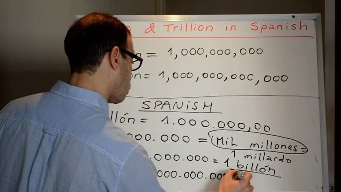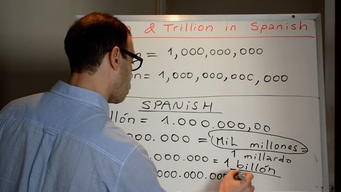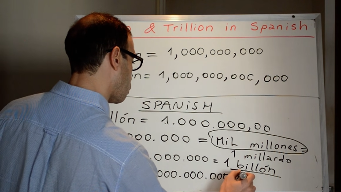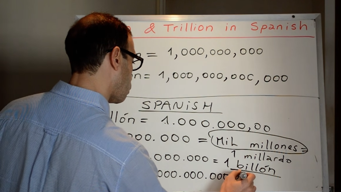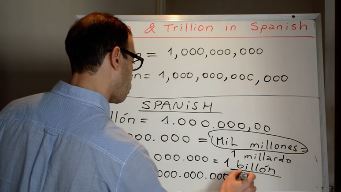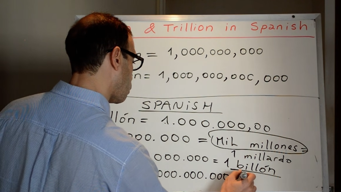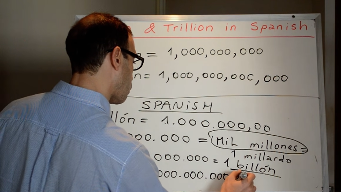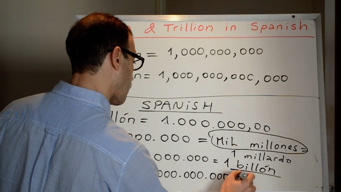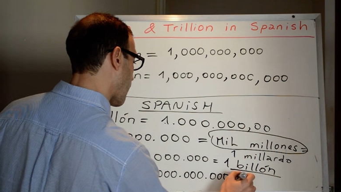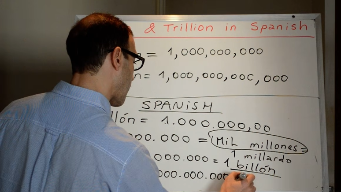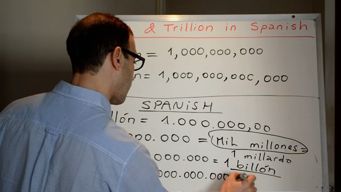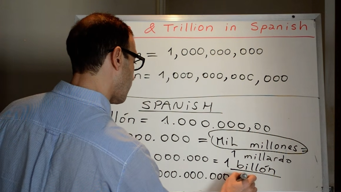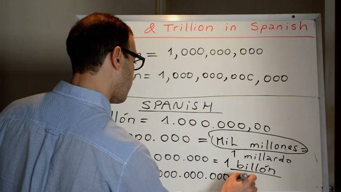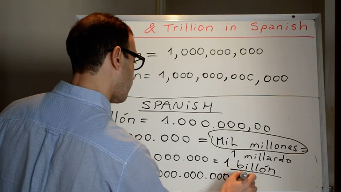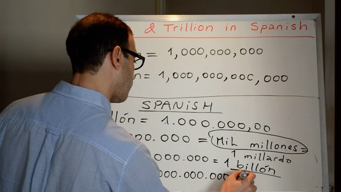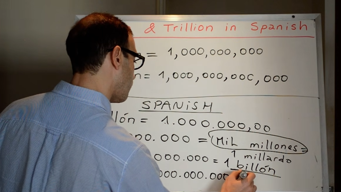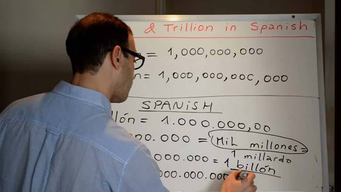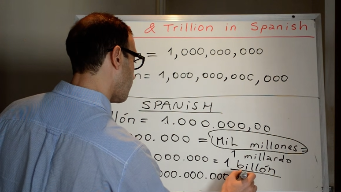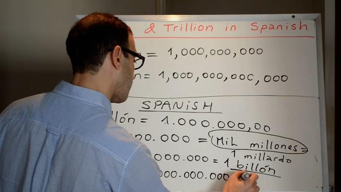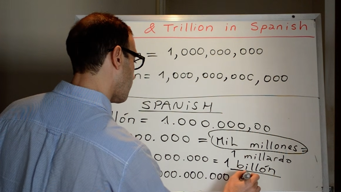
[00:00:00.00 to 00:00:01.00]

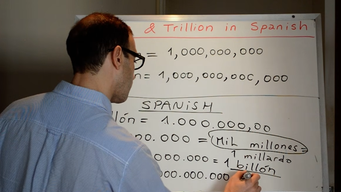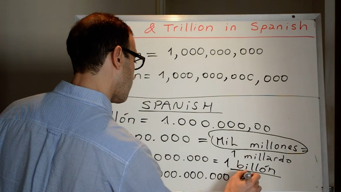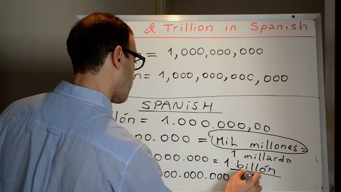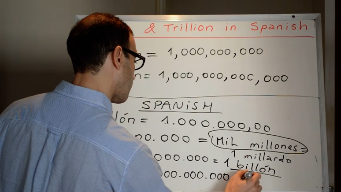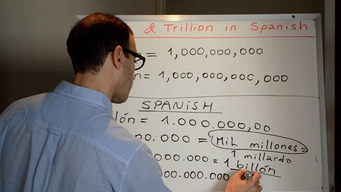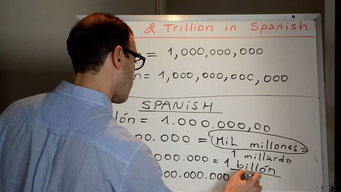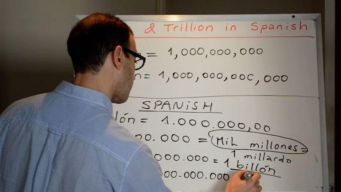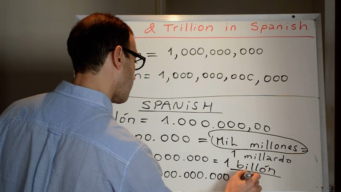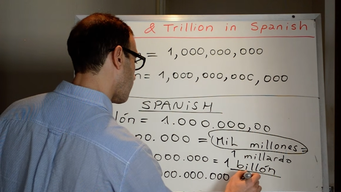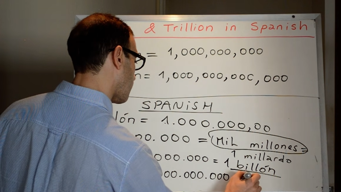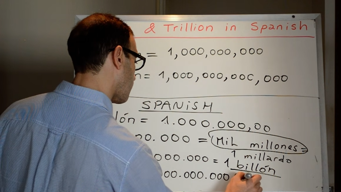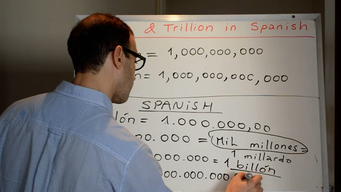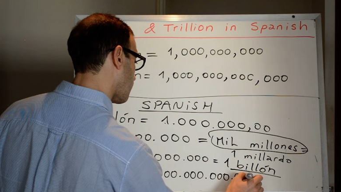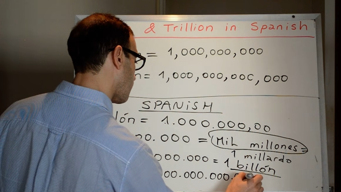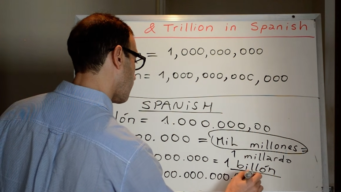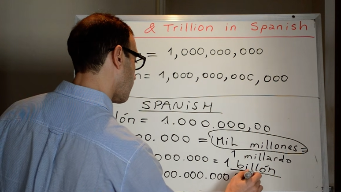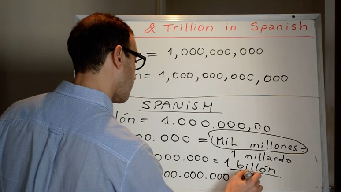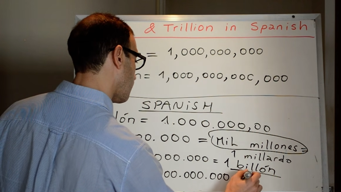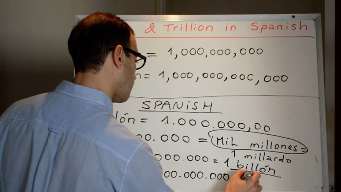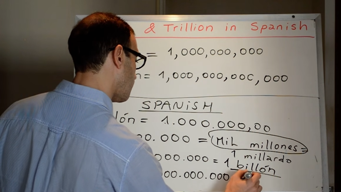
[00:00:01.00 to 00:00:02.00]
12
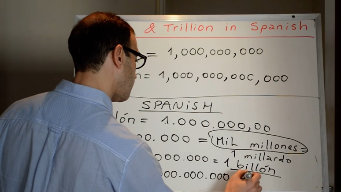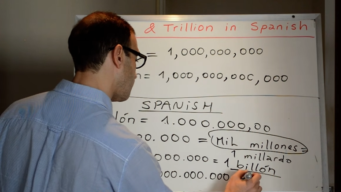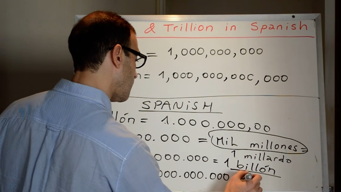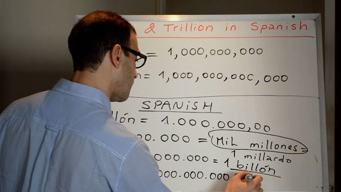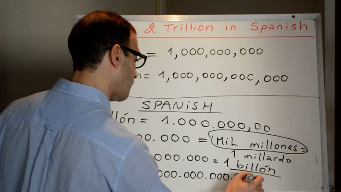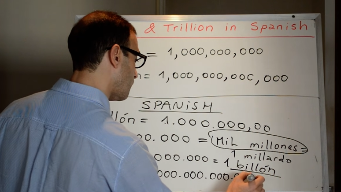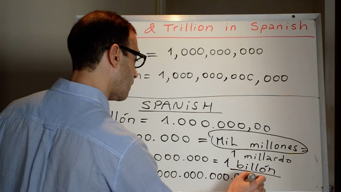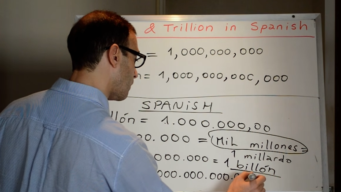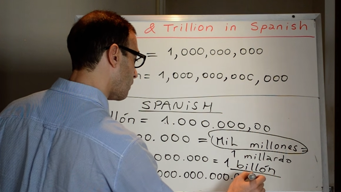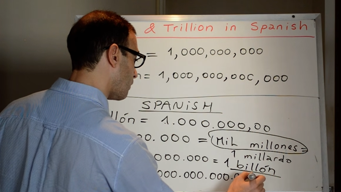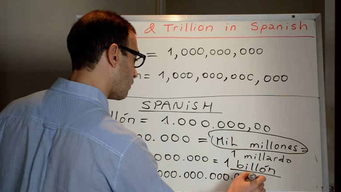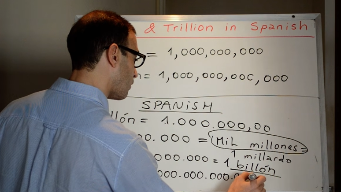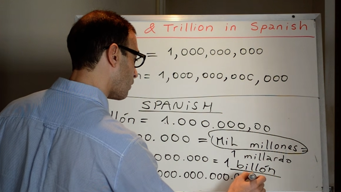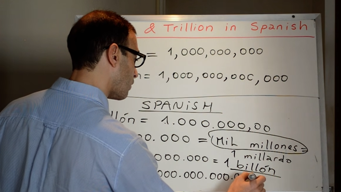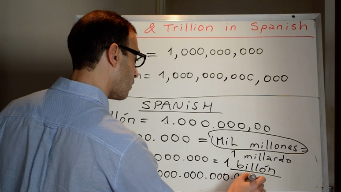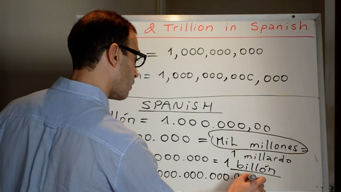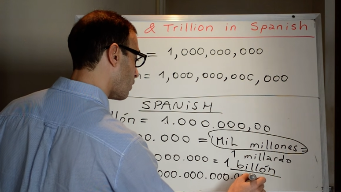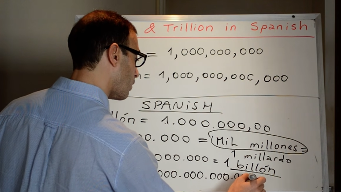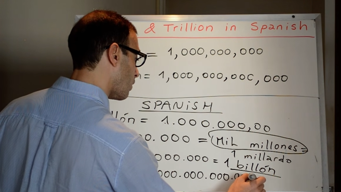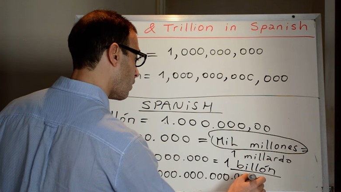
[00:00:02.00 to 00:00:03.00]
zeros
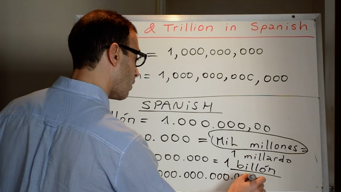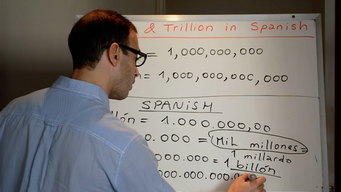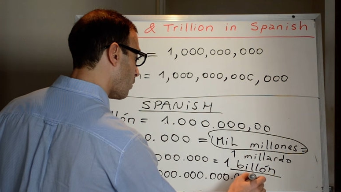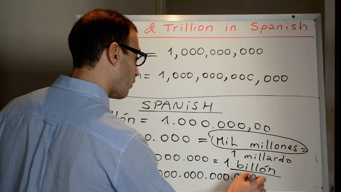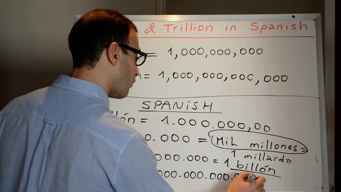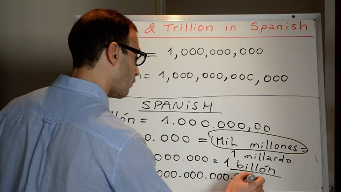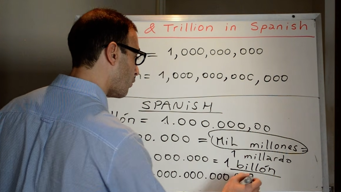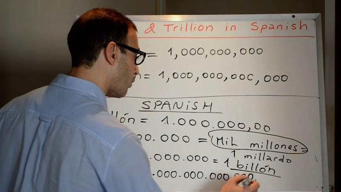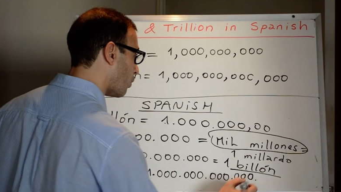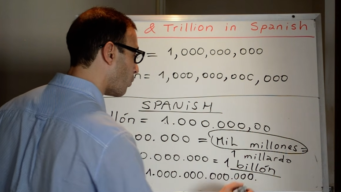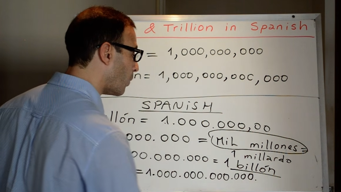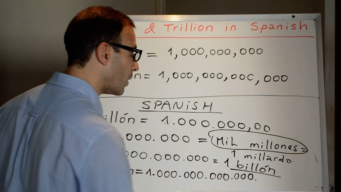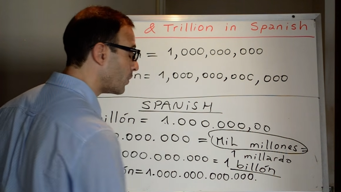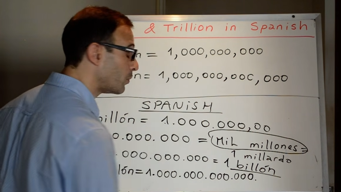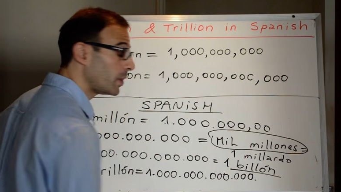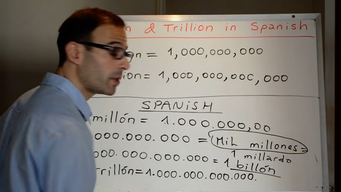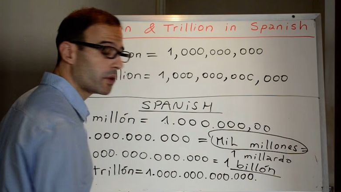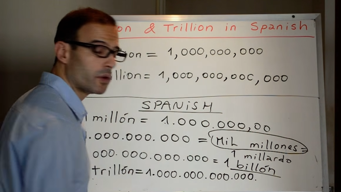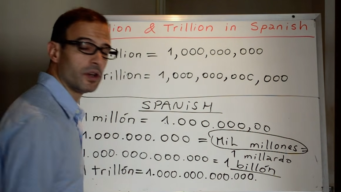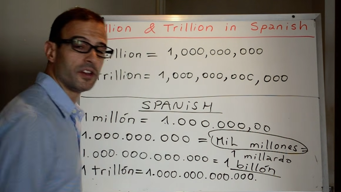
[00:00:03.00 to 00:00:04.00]
for what
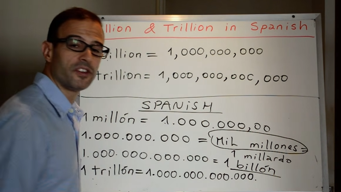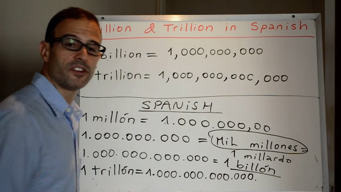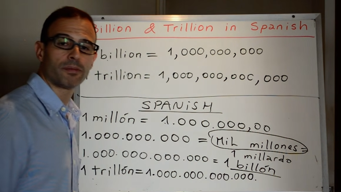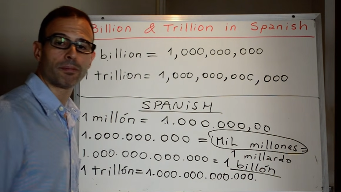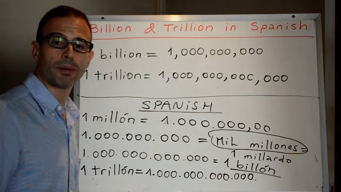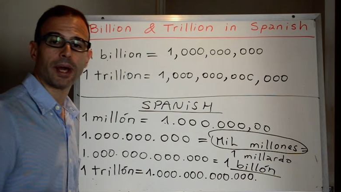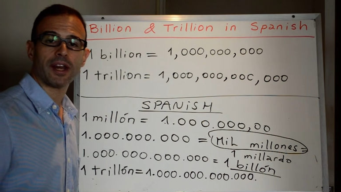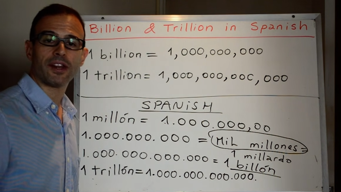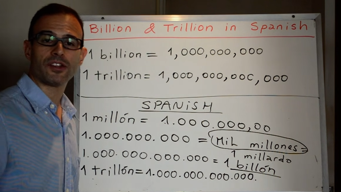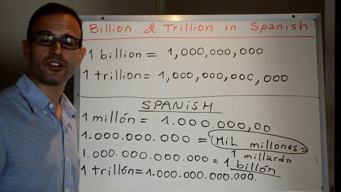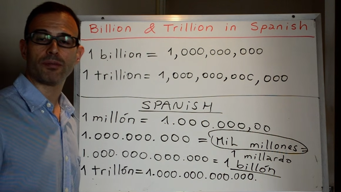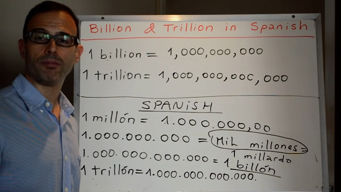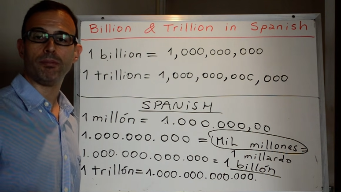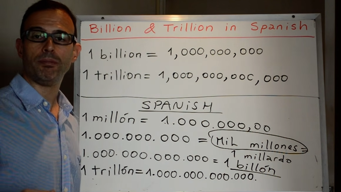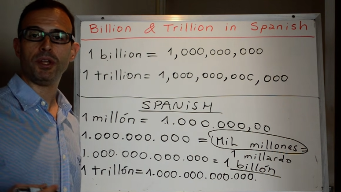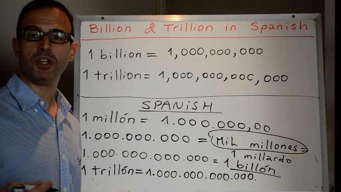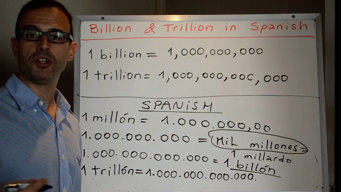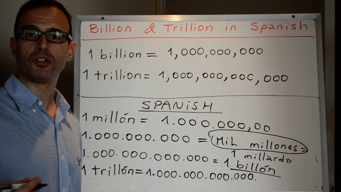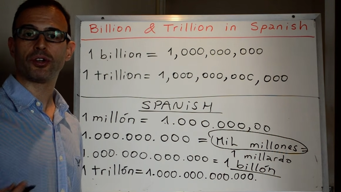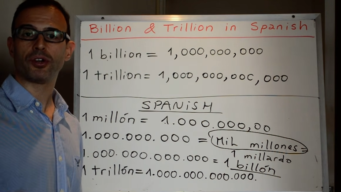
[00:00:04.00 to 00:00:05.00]
we call in Spanish
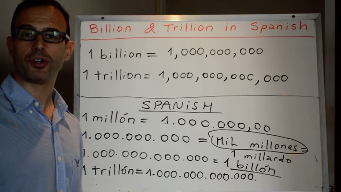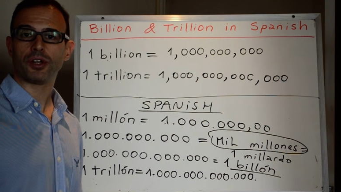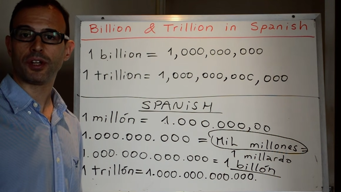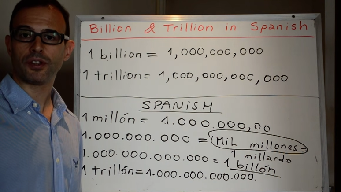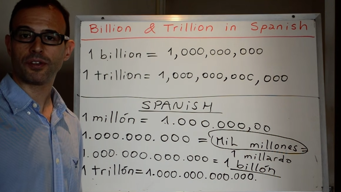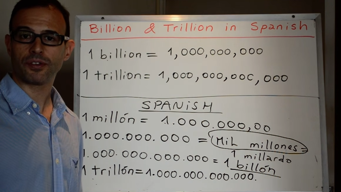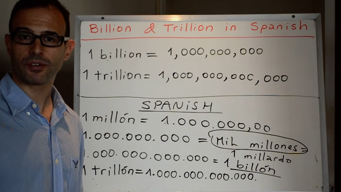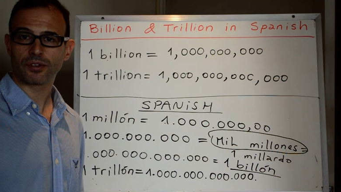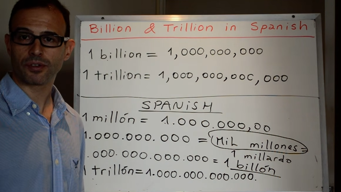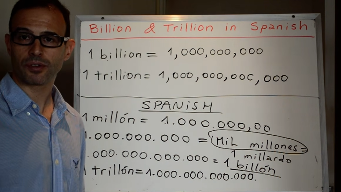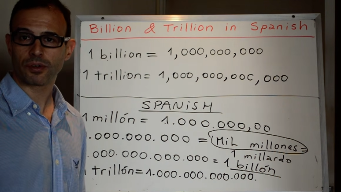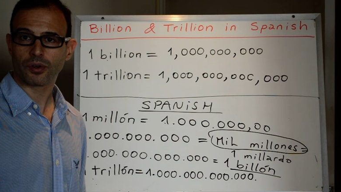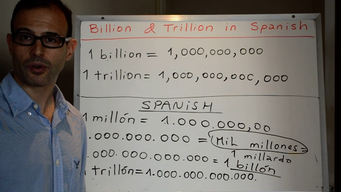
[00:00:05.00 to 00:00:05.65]
billones,